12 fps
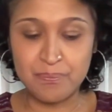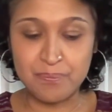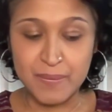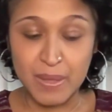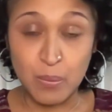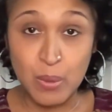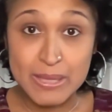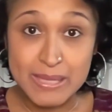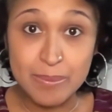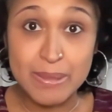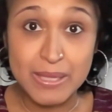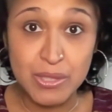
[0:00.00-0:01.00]
They want
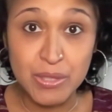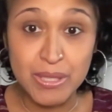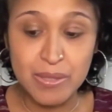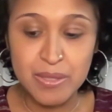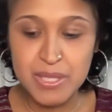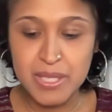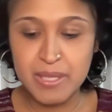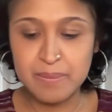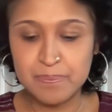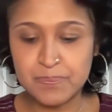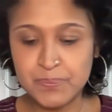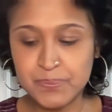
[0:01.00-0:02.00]
to be in your energy.
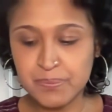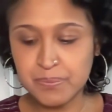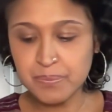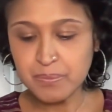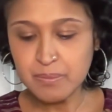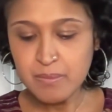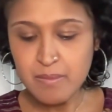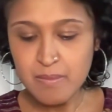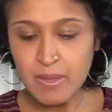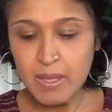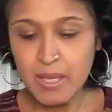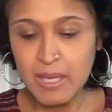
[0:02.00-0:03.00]

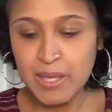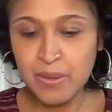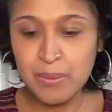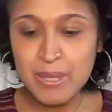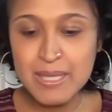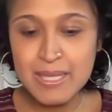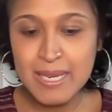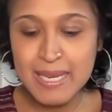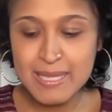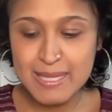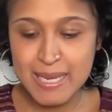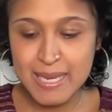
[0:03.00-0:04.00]
And the reason
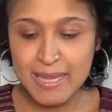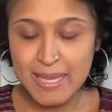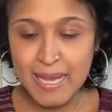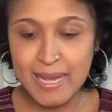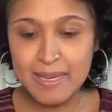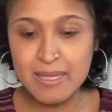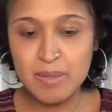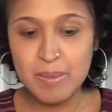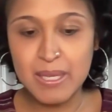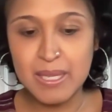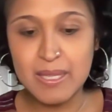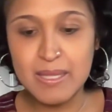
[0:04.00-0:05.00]
I say that is
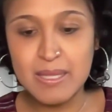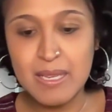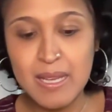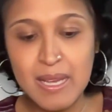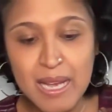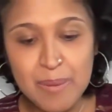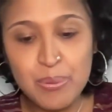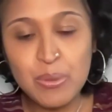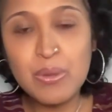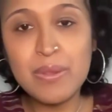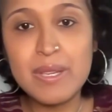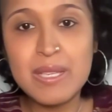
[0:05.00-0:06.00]
because I
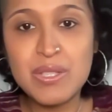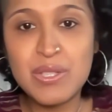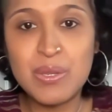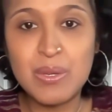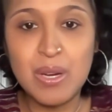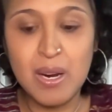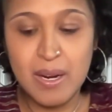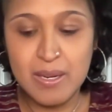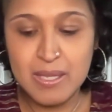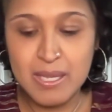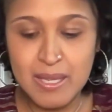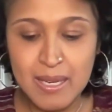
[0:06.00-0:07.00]
pull these two
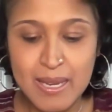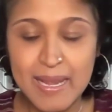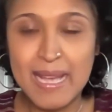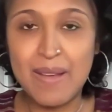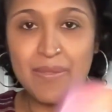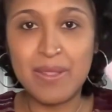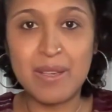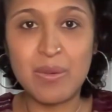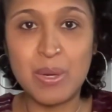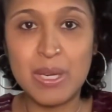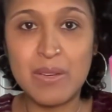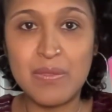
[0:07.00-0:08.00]
cards, and then I have the
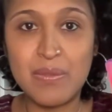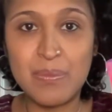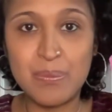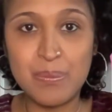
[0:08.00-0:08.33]
Queen of